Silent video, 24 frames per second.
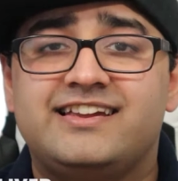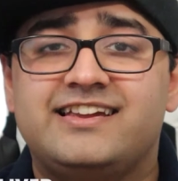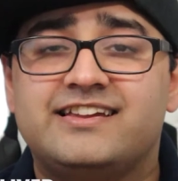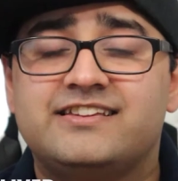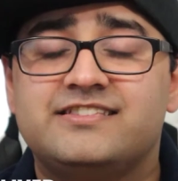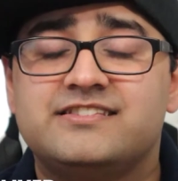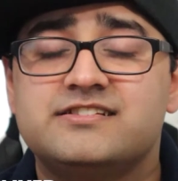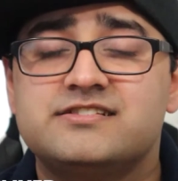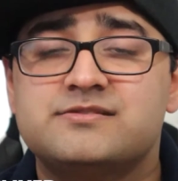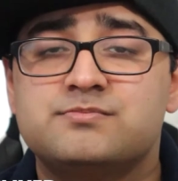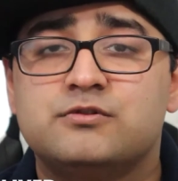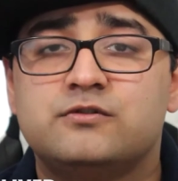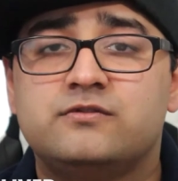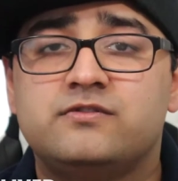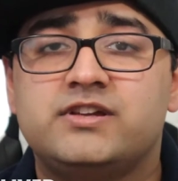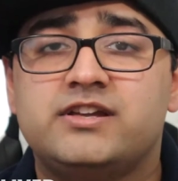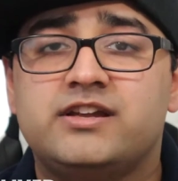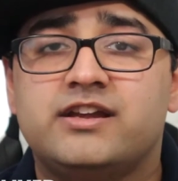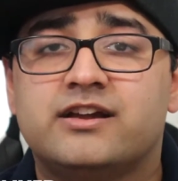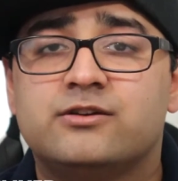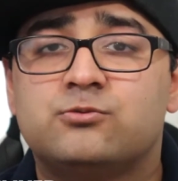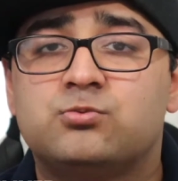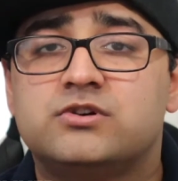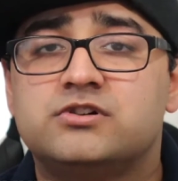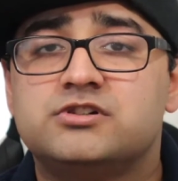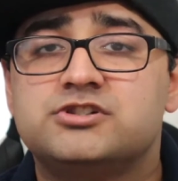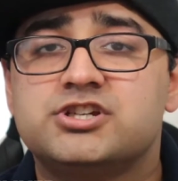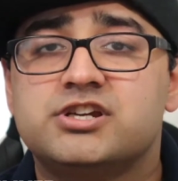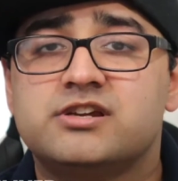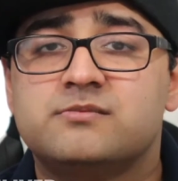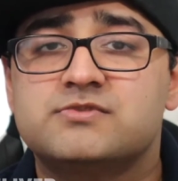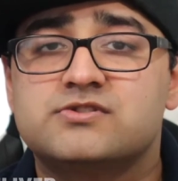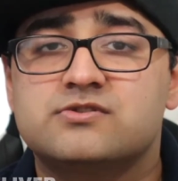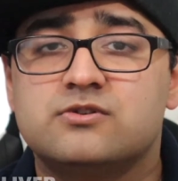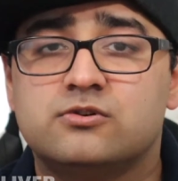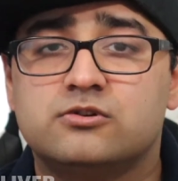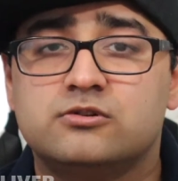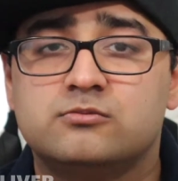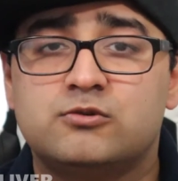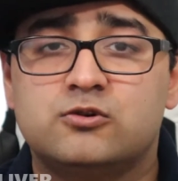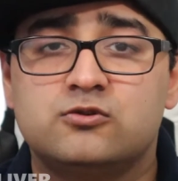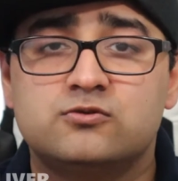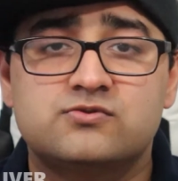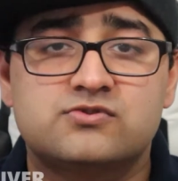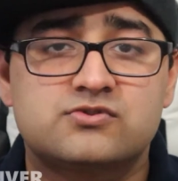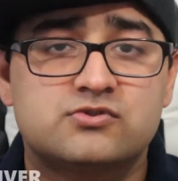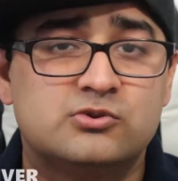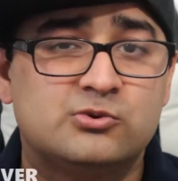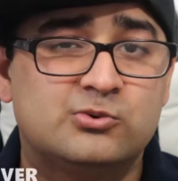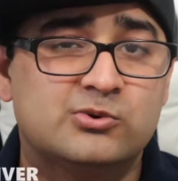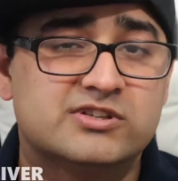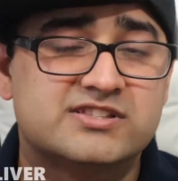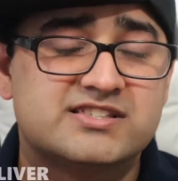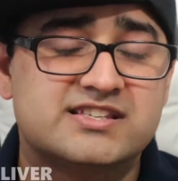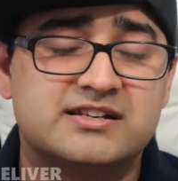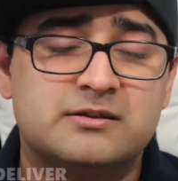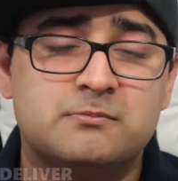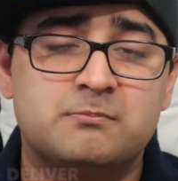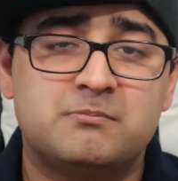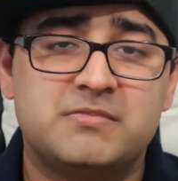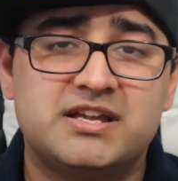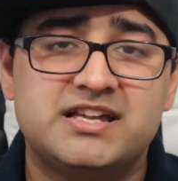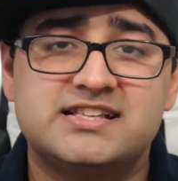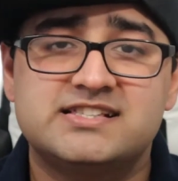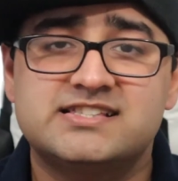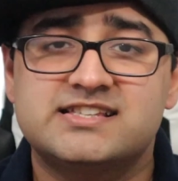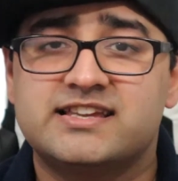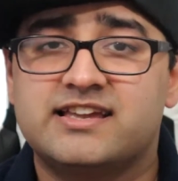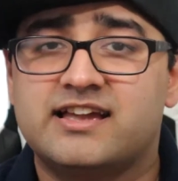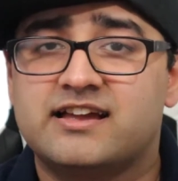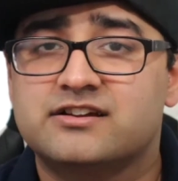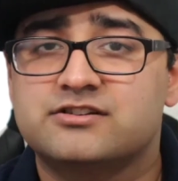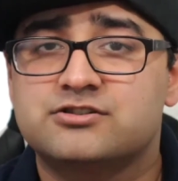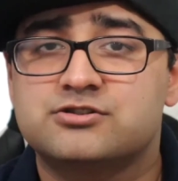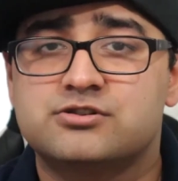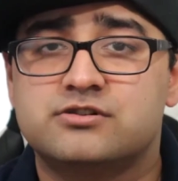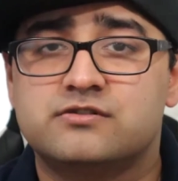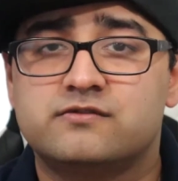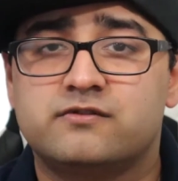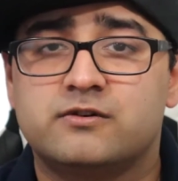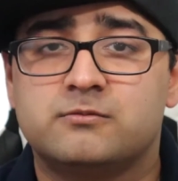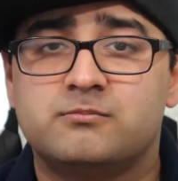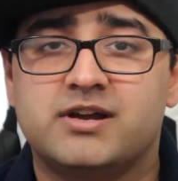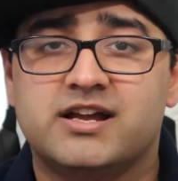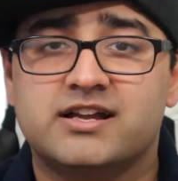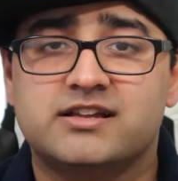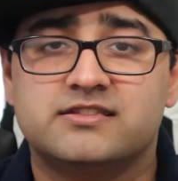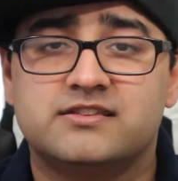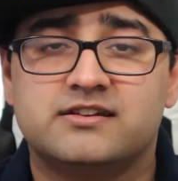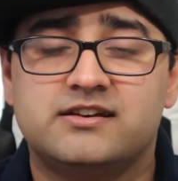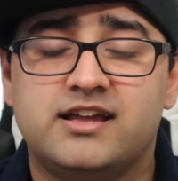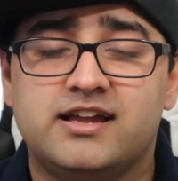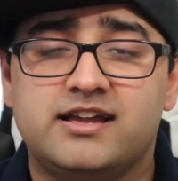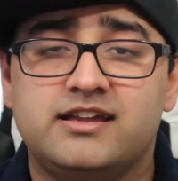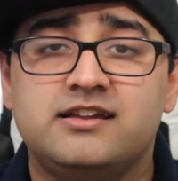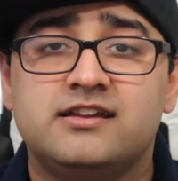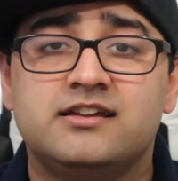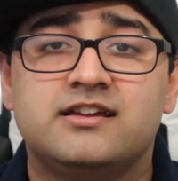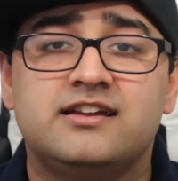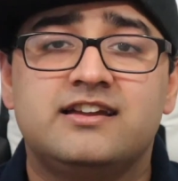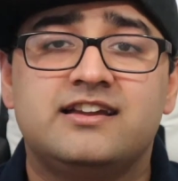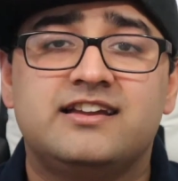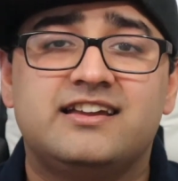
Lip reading: In this movie, Edward James Olmos, who was an amazing actor from back in the day,